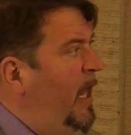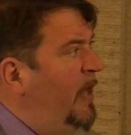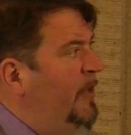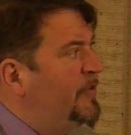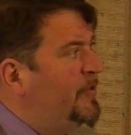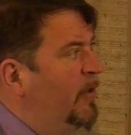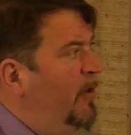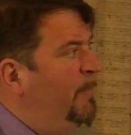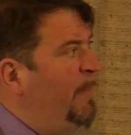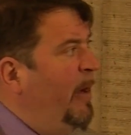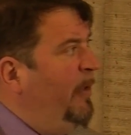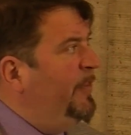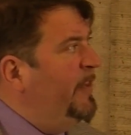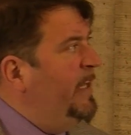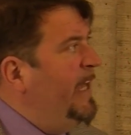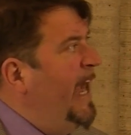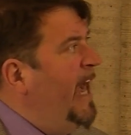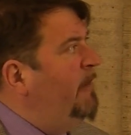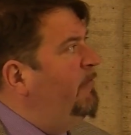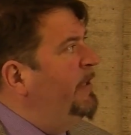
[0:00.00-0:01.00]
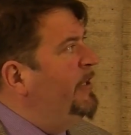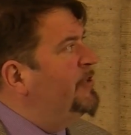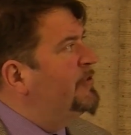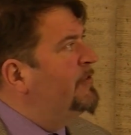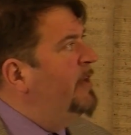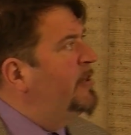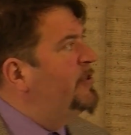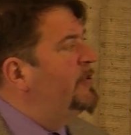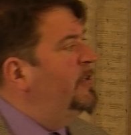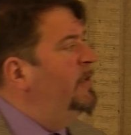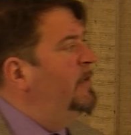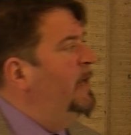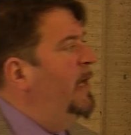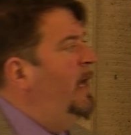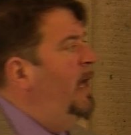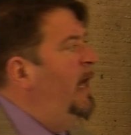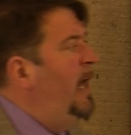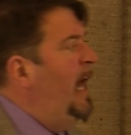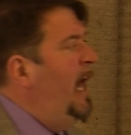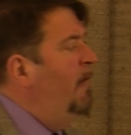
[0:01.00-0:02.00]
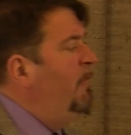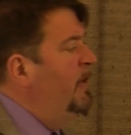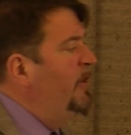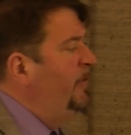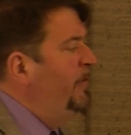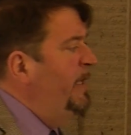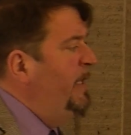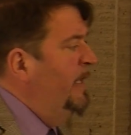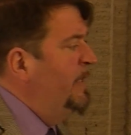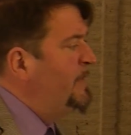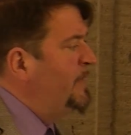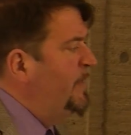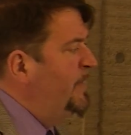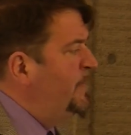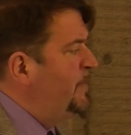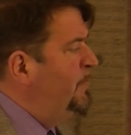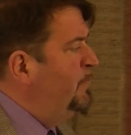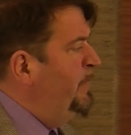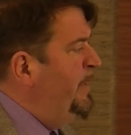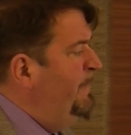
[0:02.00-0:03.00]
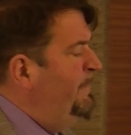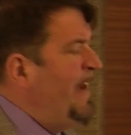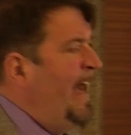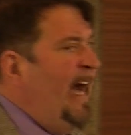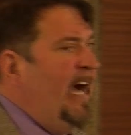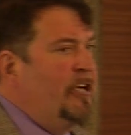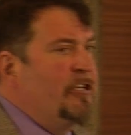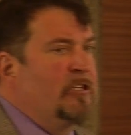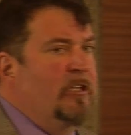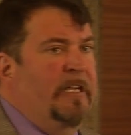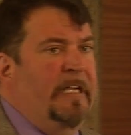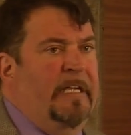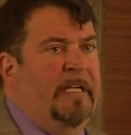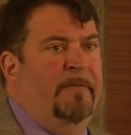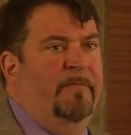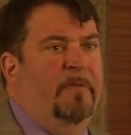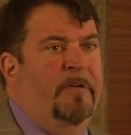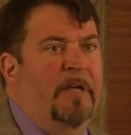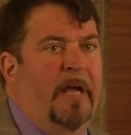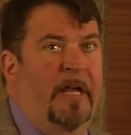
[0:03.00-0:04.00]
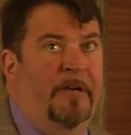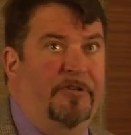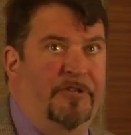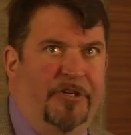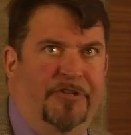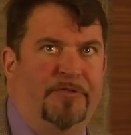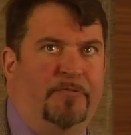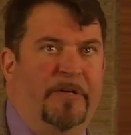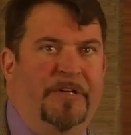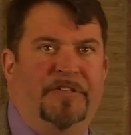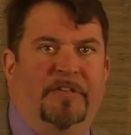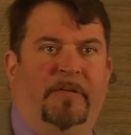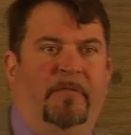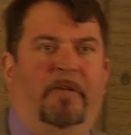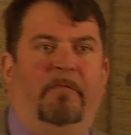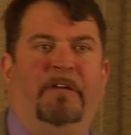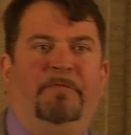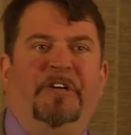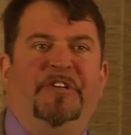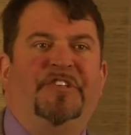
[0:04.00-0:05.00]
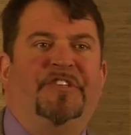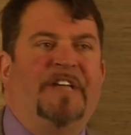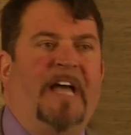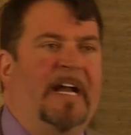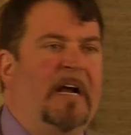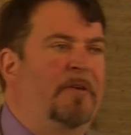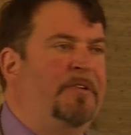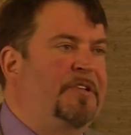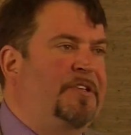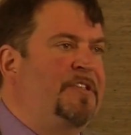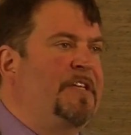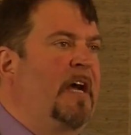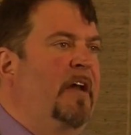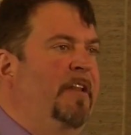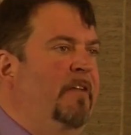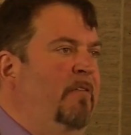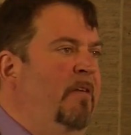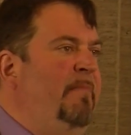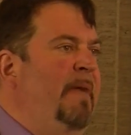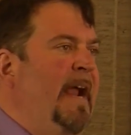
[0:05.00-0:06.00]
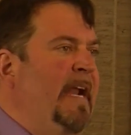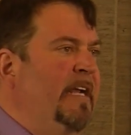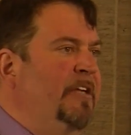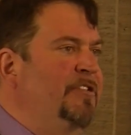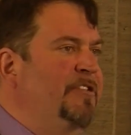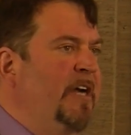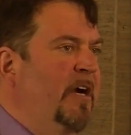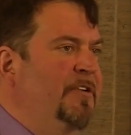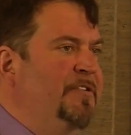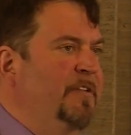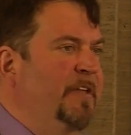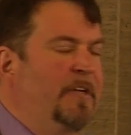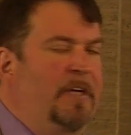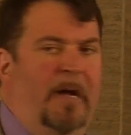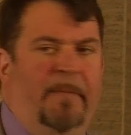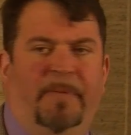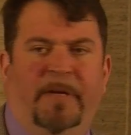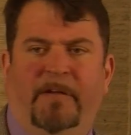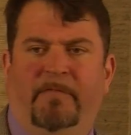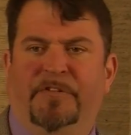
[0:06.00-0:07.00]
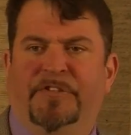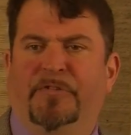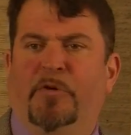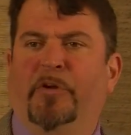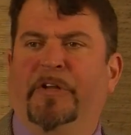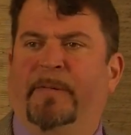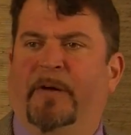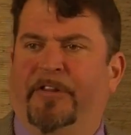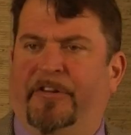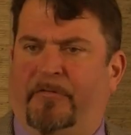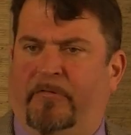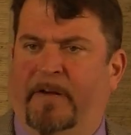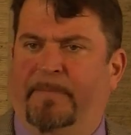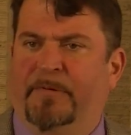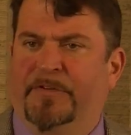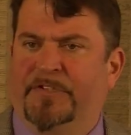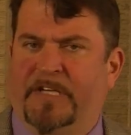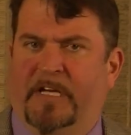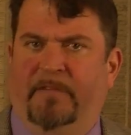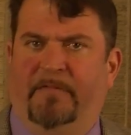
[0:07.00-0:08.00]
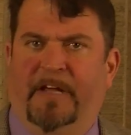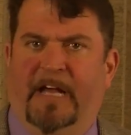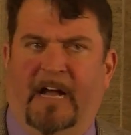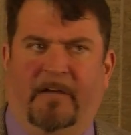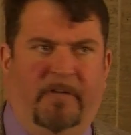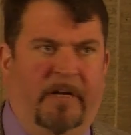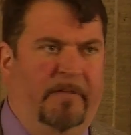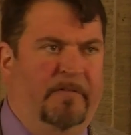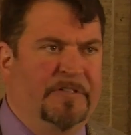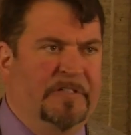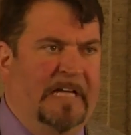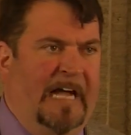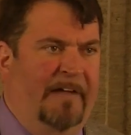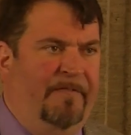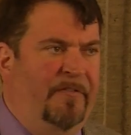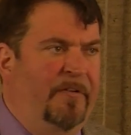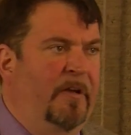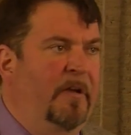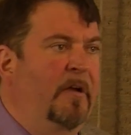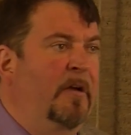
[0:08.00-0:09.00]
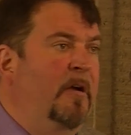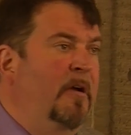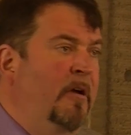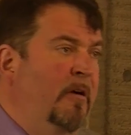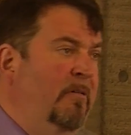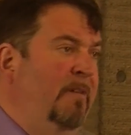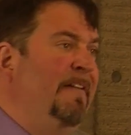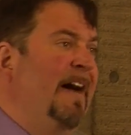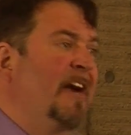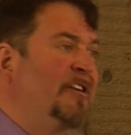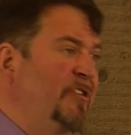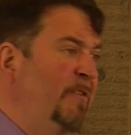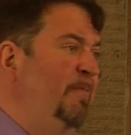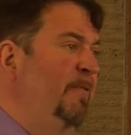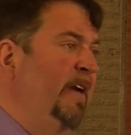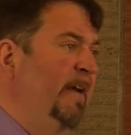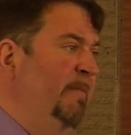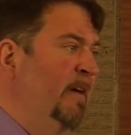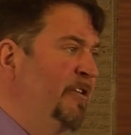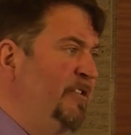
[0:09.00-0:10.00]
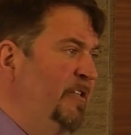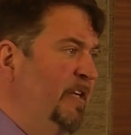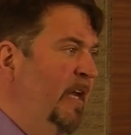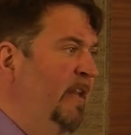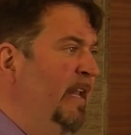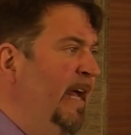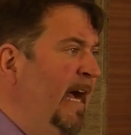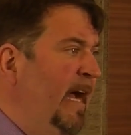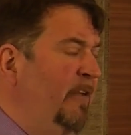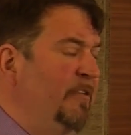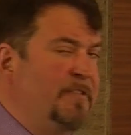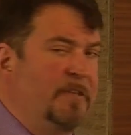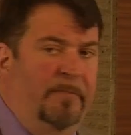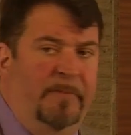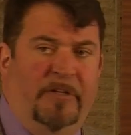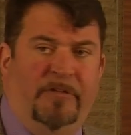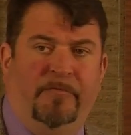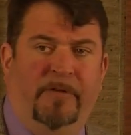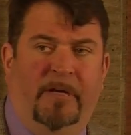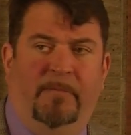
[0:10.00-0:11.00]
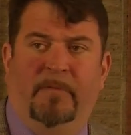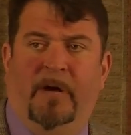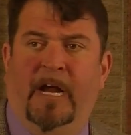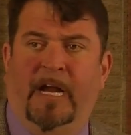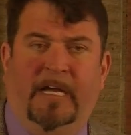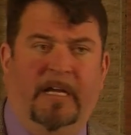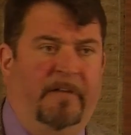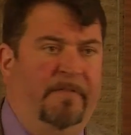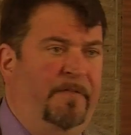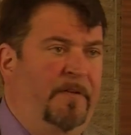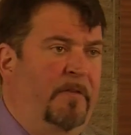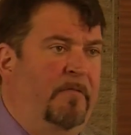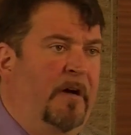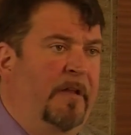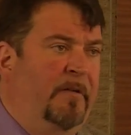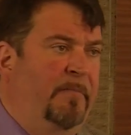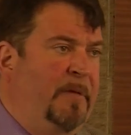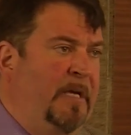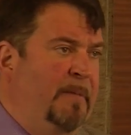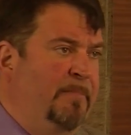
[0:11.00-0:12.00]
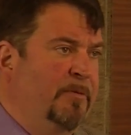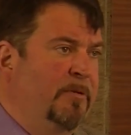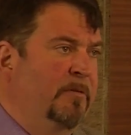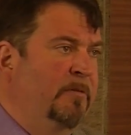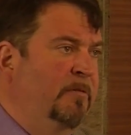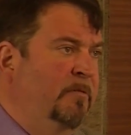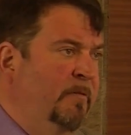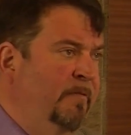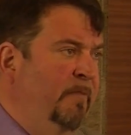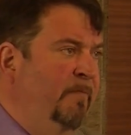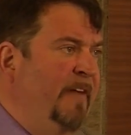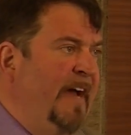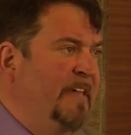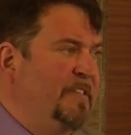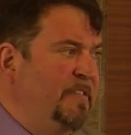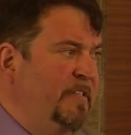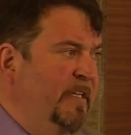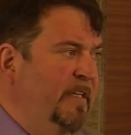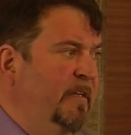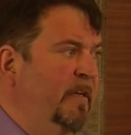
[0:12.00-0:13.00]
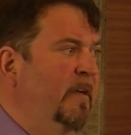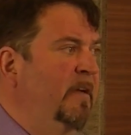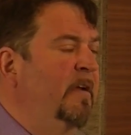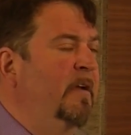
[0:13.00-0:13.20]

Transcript: So about the equity structure, how we're doing this is we've actually, and just recently, we set out to sell the remaining shares in the company, which was only about 3% of the equity was left. We've actually pretty much done that. So between Mike and a few other people who have invested,